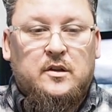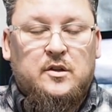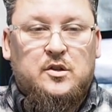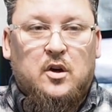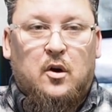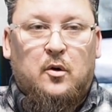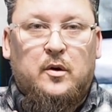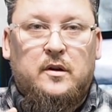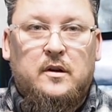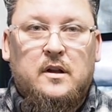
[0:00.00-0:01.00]

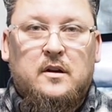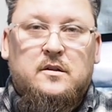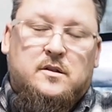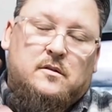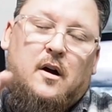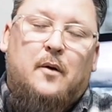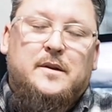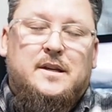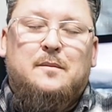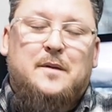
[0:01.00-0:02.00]
So just
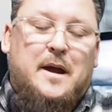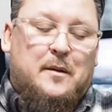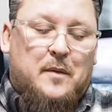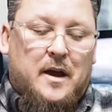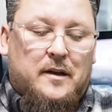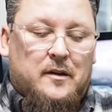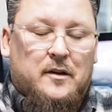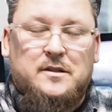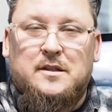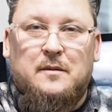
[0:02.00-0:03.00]
always keep that in mind. You
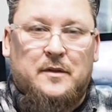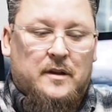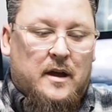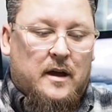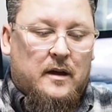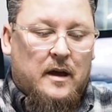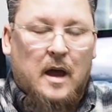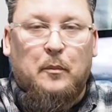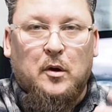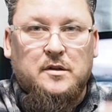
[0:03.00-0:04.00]
know, it's just something that
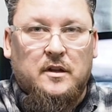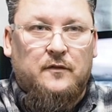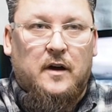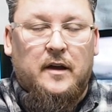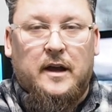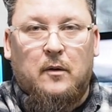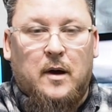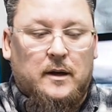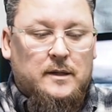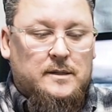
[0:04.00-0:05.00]
I personally felt like I
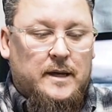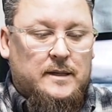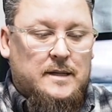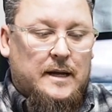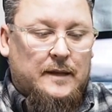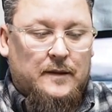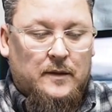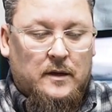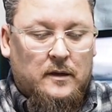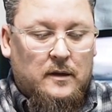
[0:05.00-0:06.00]
wanted to say. It's not anything
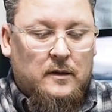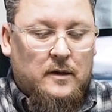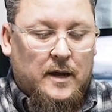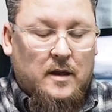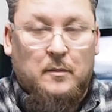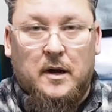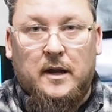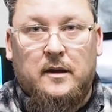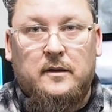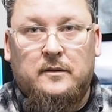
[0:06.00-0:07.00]
that
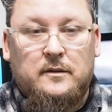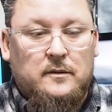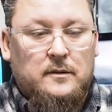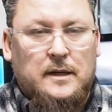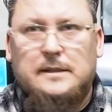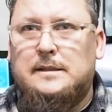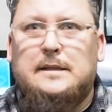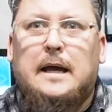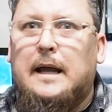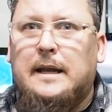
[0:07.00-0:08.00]
anybody has
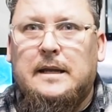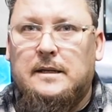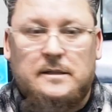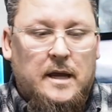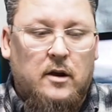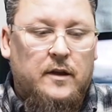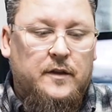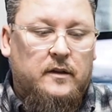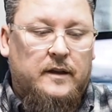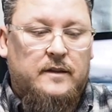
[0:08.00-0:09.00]
said I need to say or
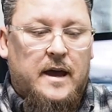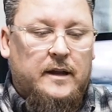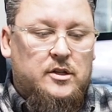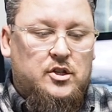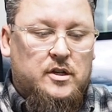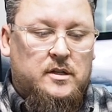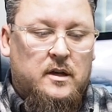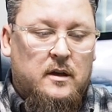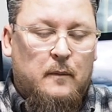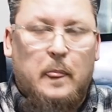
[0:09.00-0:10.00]
anything like that. It's just
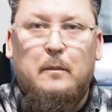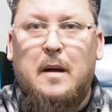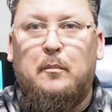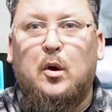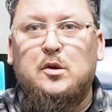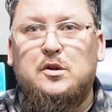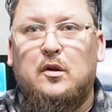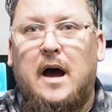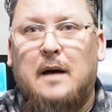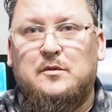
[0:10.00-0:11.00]
my
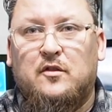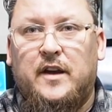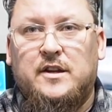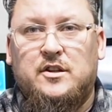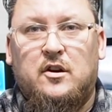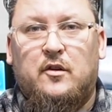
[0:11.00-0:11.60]
personal observation.